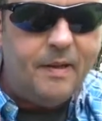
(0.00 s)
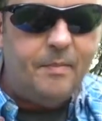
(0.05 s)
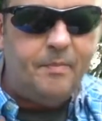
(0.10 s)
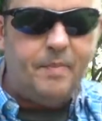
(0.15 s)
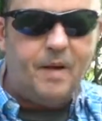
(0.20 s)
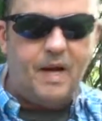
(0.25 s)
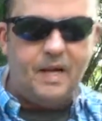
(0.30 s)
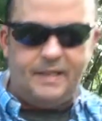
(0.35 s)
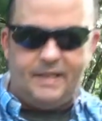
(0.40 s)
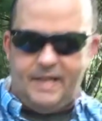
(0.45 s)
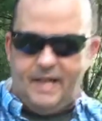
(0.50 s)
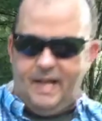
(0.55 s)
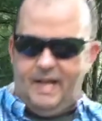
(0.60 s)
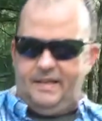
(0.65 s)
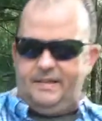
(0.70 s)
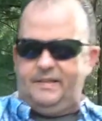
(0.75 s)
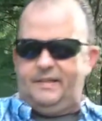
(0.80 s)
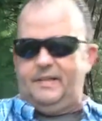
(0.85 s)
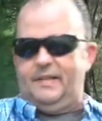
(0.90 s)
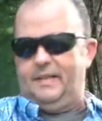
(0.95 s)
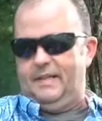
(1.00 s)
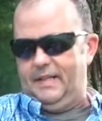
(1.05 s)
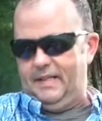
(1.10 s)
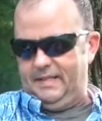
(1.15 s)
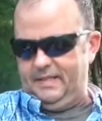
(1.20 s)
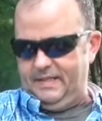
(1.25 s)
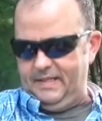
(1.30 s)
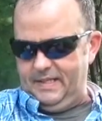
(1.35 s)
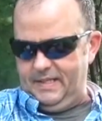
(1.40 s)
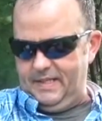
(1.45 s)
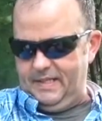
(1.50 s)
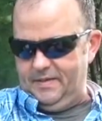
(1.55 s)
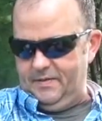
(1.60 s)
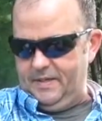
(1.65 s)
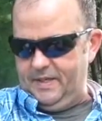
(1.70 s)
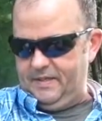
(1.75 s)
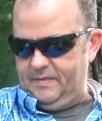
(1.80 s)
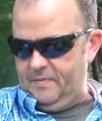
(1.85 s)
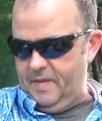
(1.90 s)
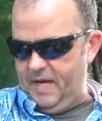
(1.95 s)
podcast. Like I said, I know
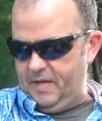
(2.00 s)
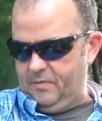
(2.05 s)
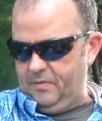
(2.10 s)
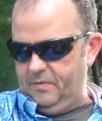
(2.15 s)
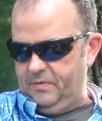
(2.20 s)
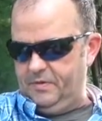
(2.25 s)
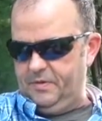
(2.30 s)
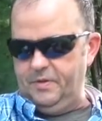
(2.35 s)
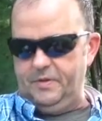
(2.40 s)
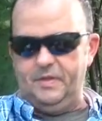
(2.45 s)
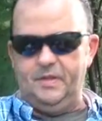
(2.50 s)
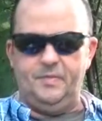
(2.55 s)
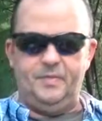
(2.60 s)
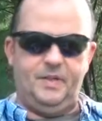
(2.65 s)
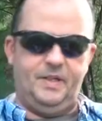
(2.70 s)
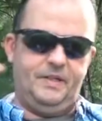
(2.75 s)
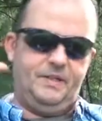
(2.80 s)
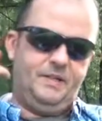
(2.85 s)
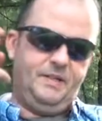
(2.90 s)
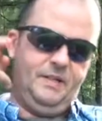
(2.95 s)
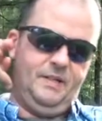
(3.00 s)
that's backwards to you, but